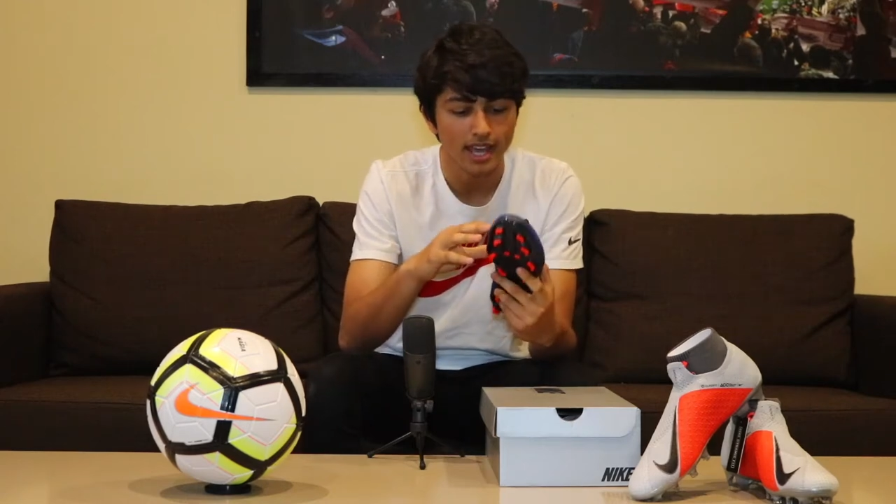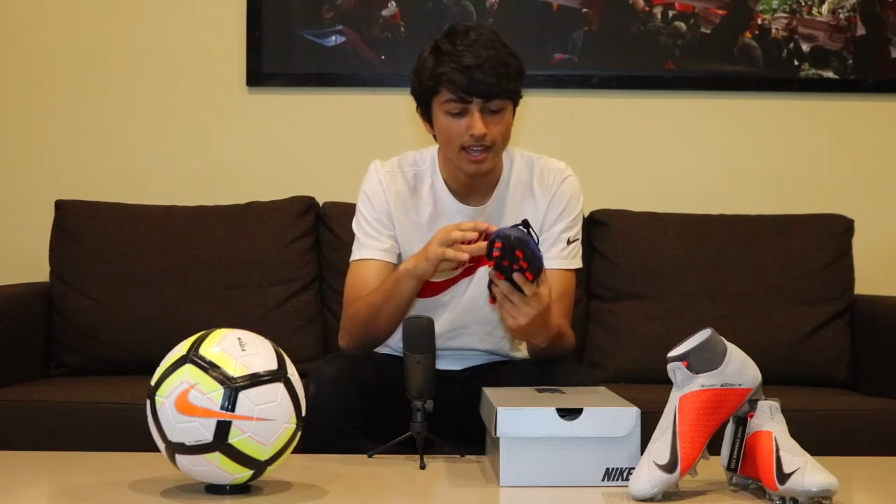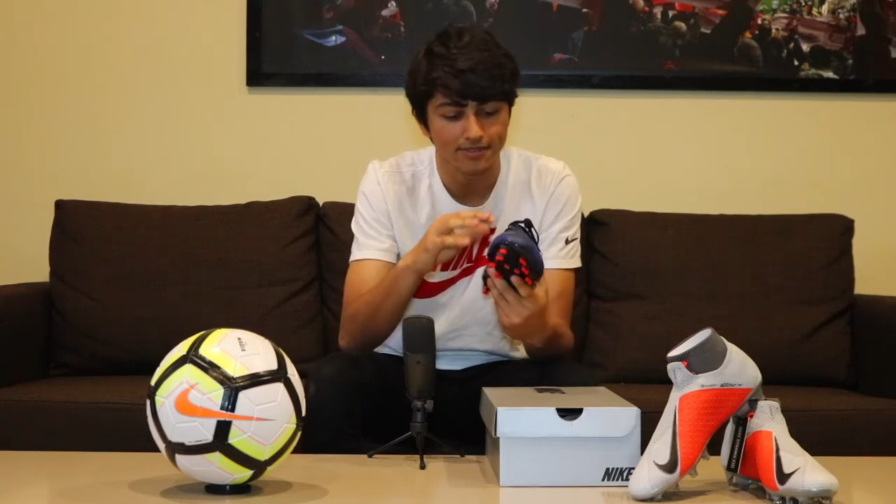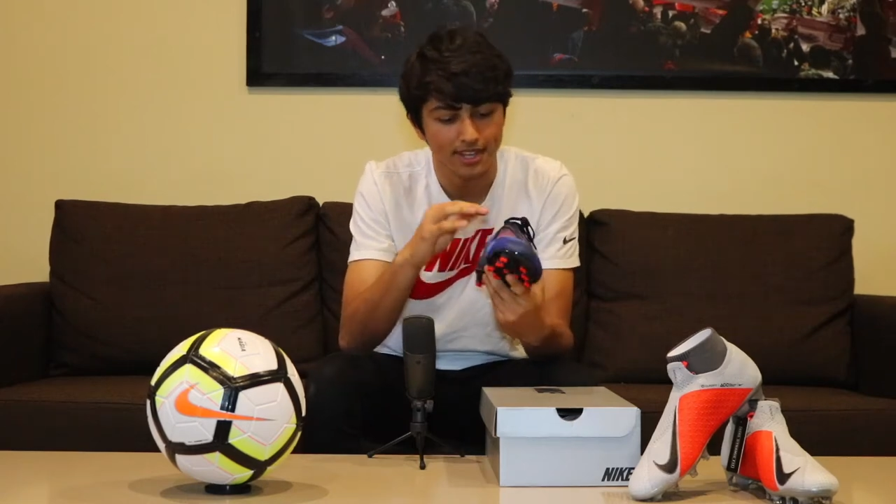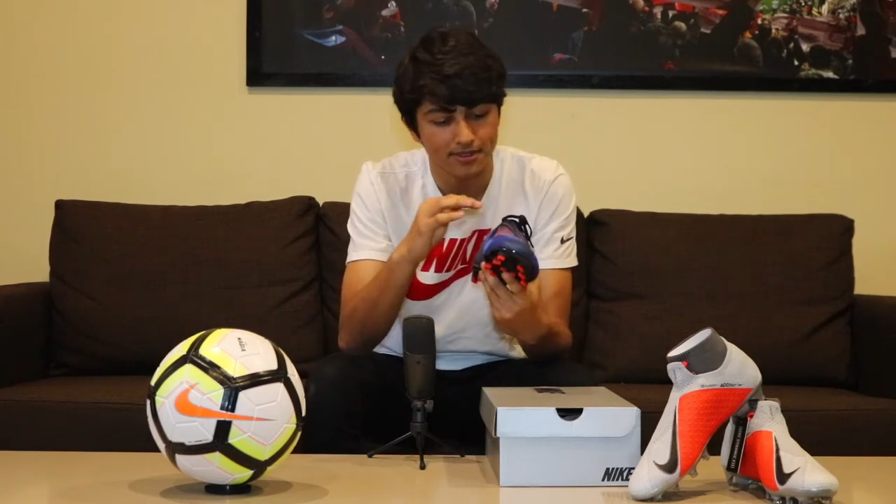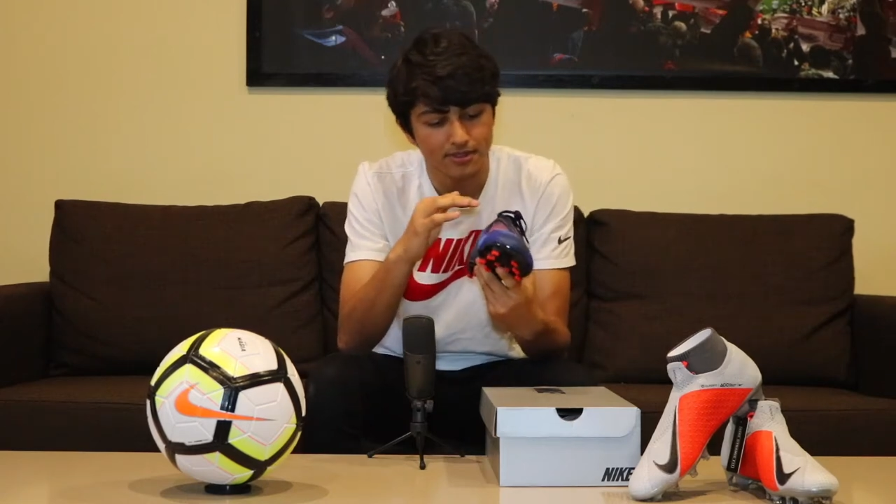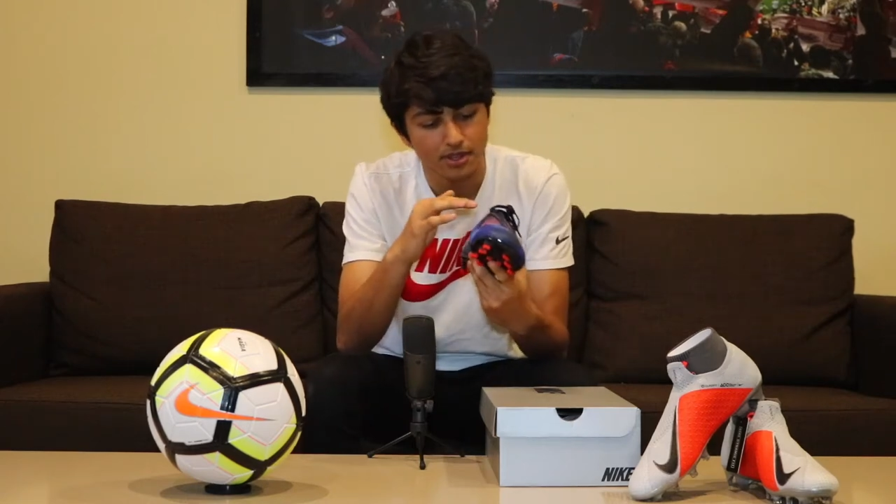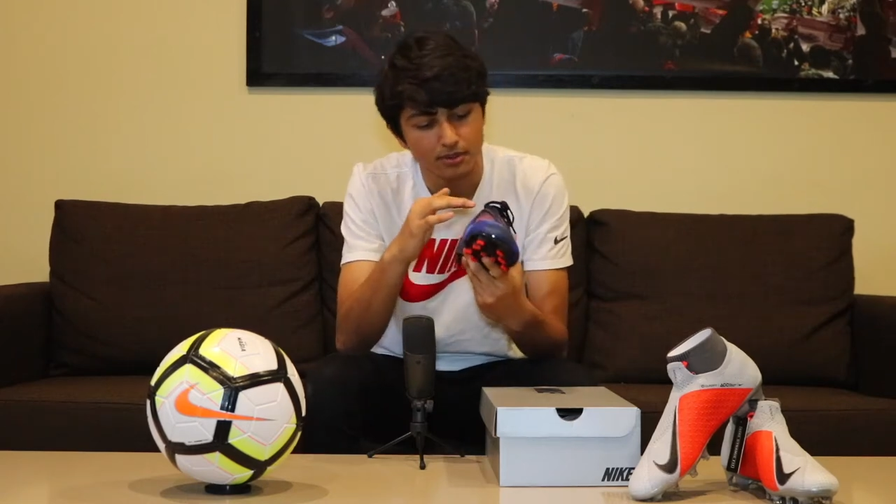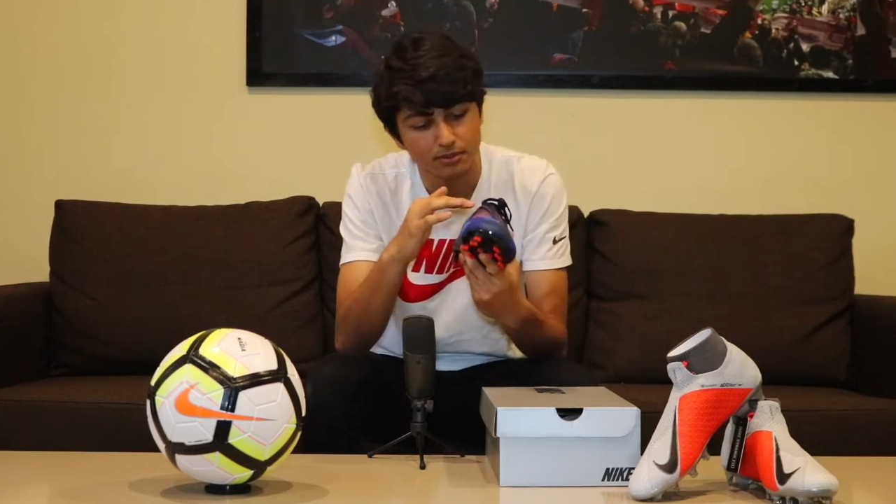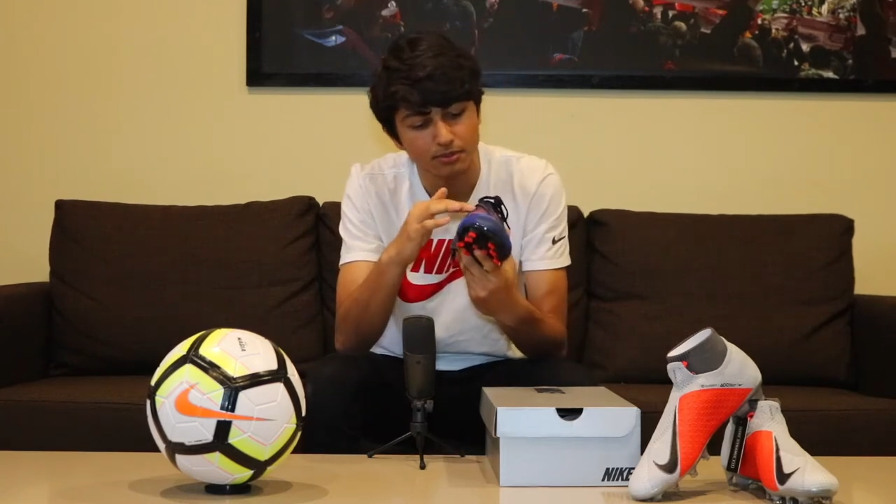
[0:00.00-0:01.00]
and then
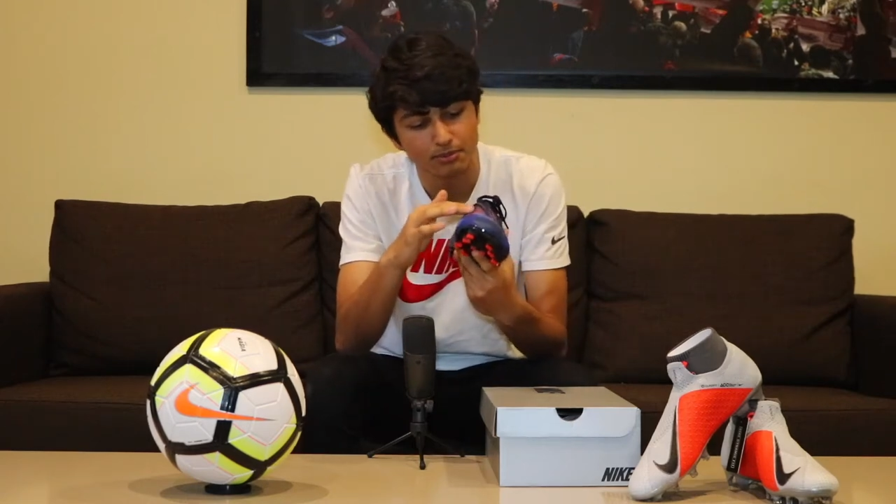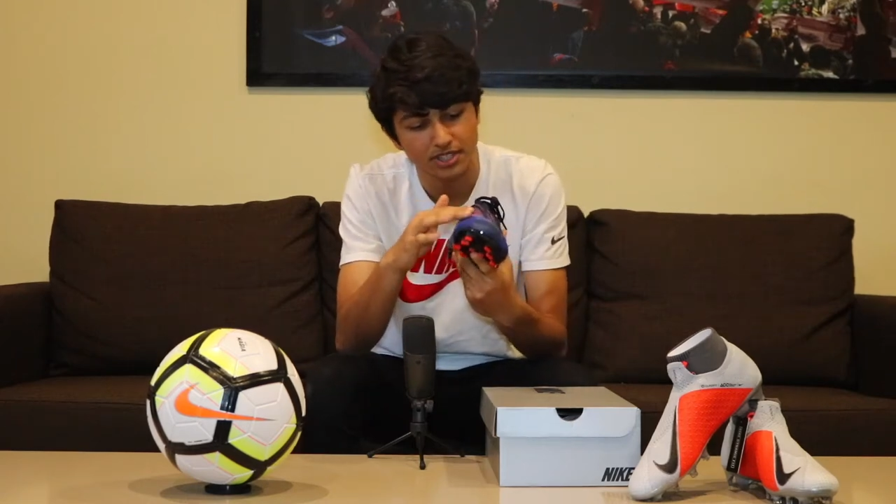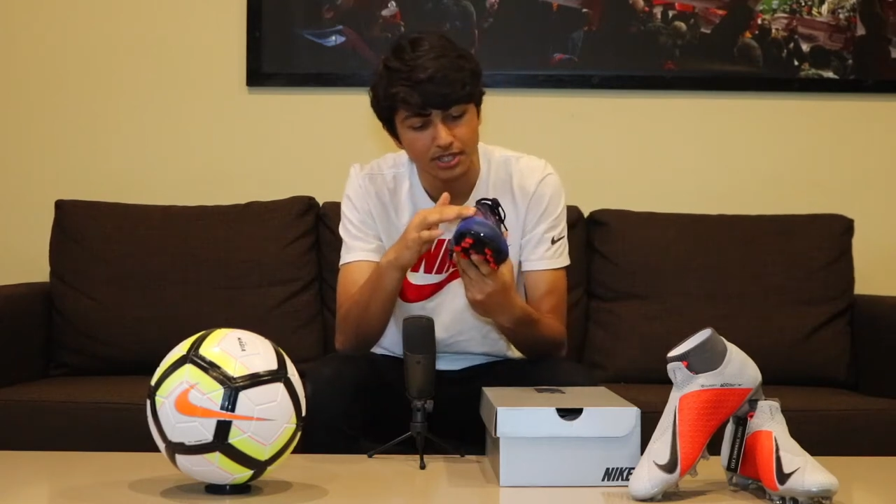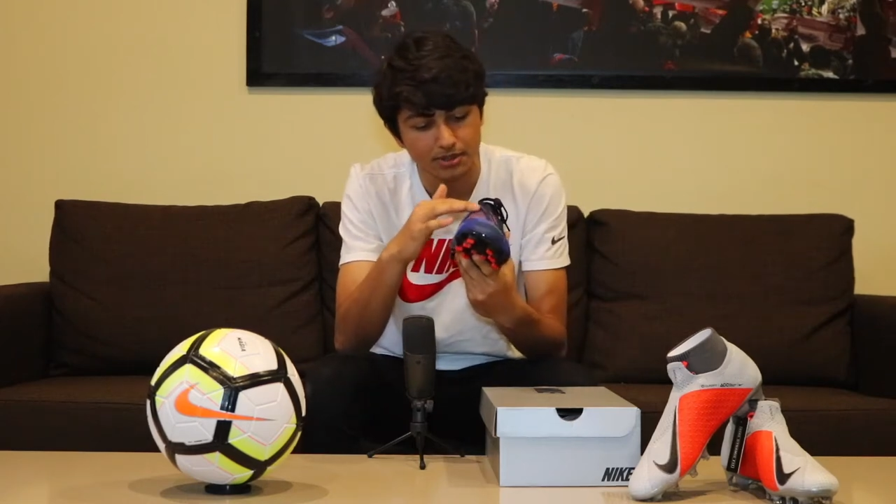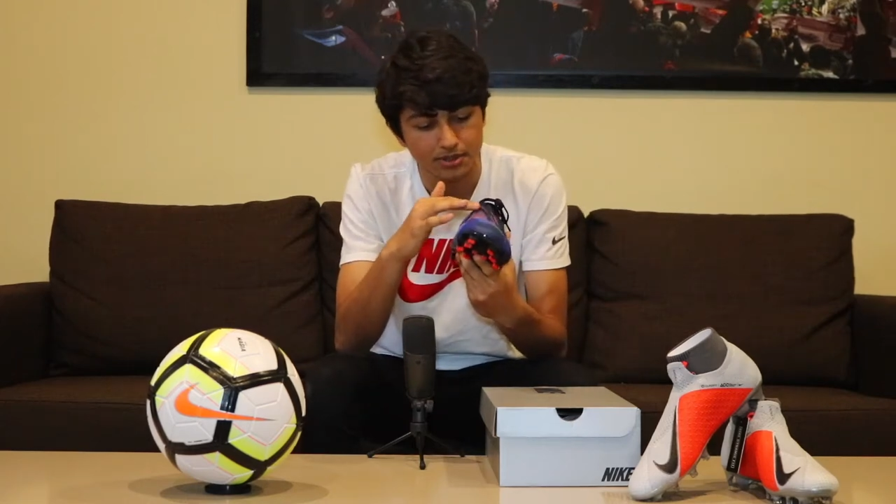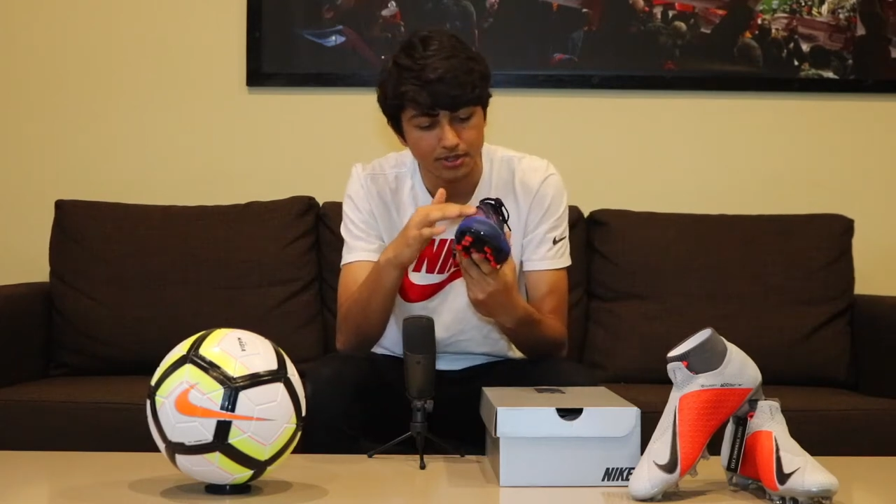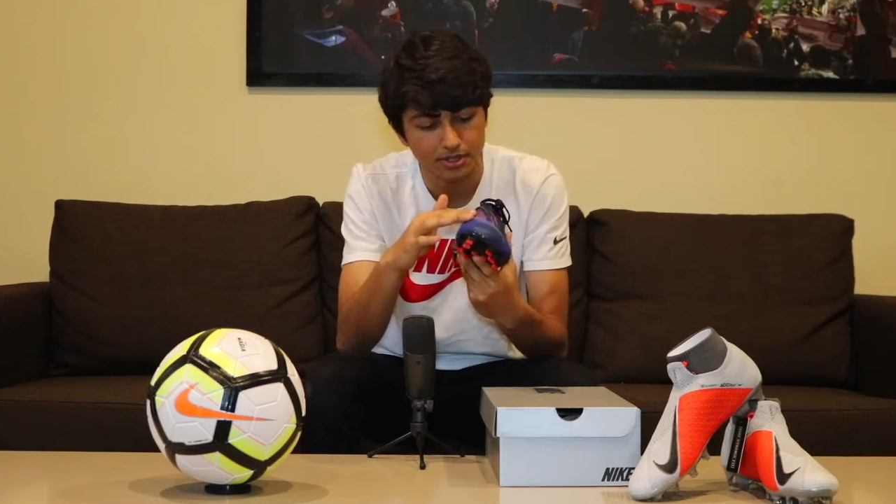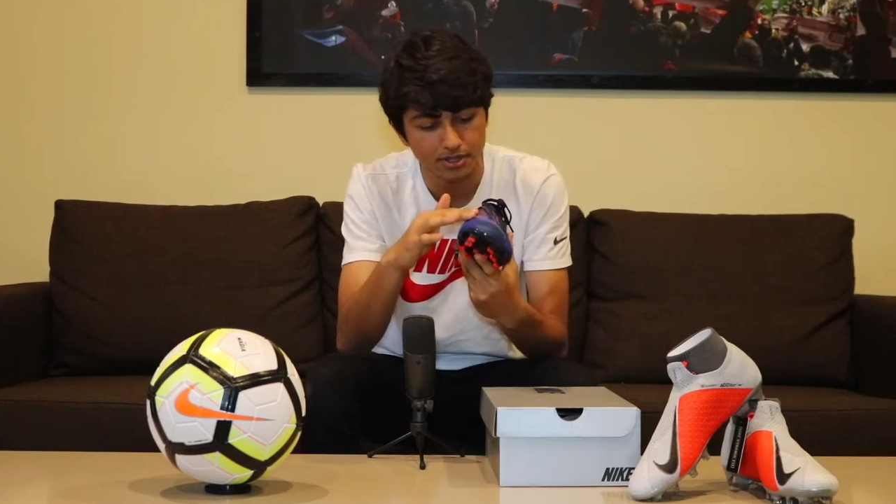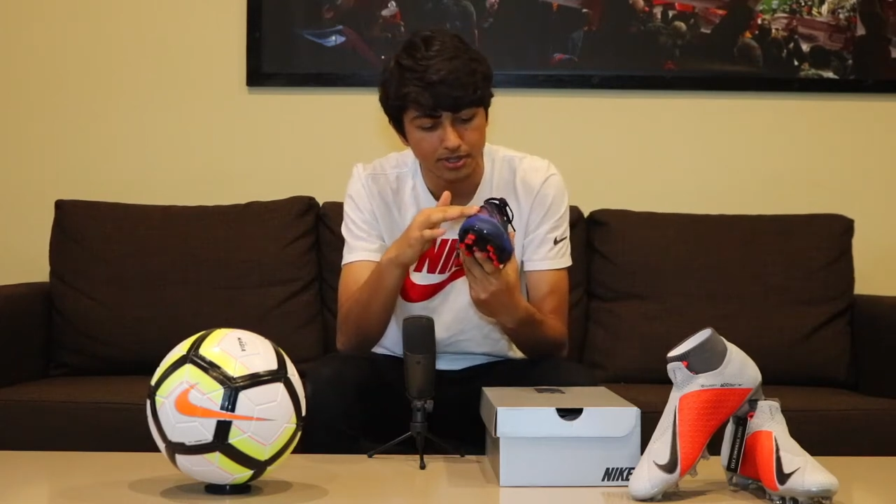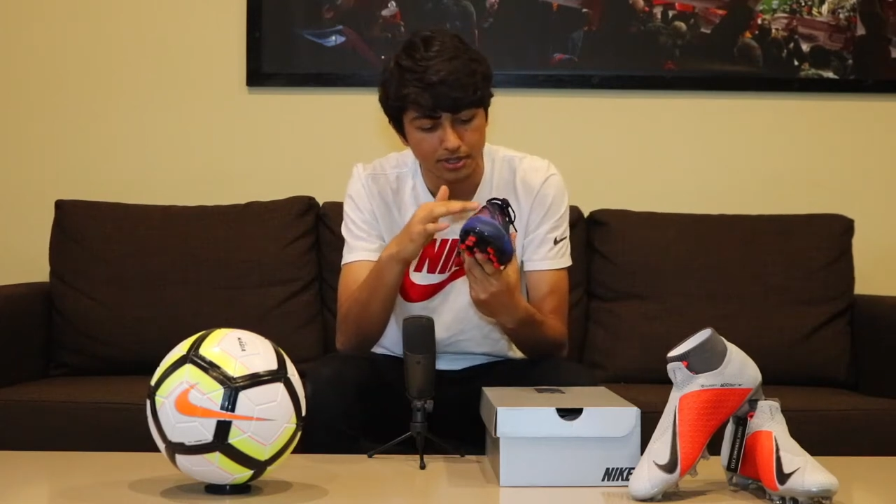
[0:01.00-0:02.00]
near
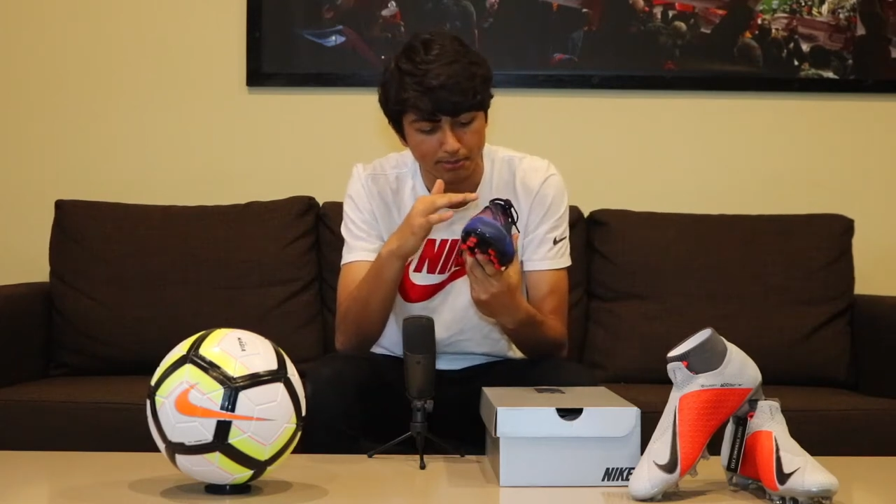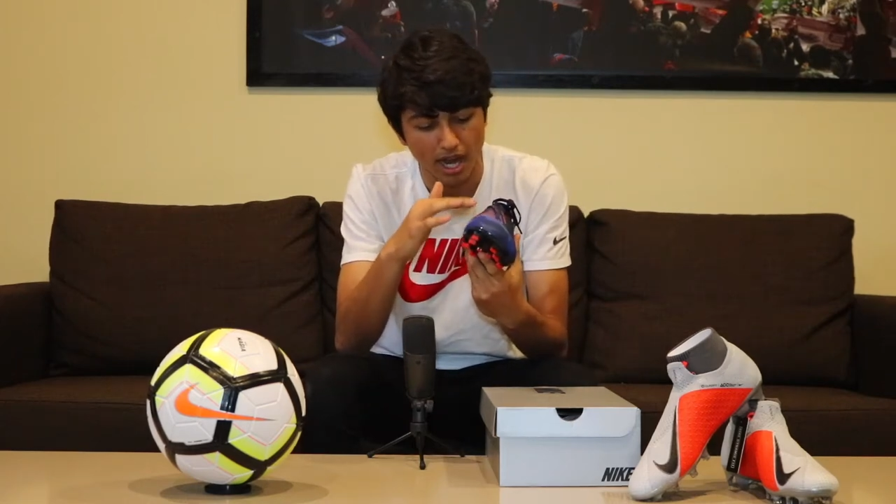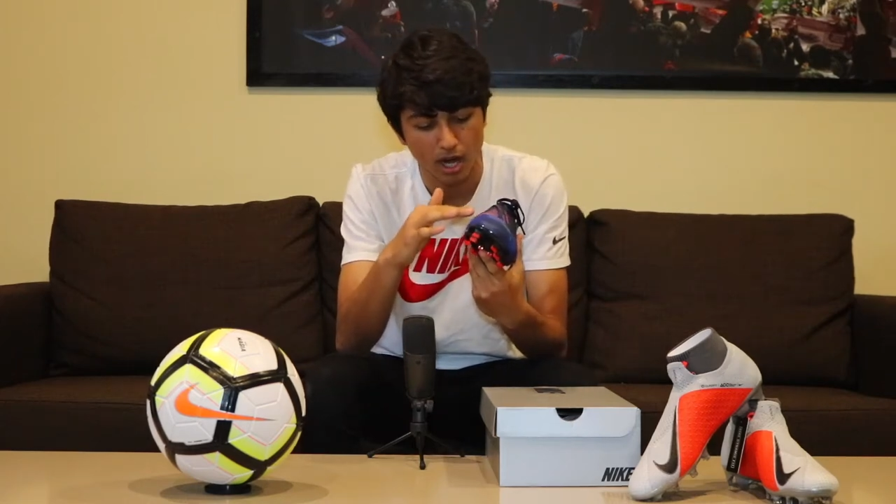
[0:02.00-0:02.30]
the the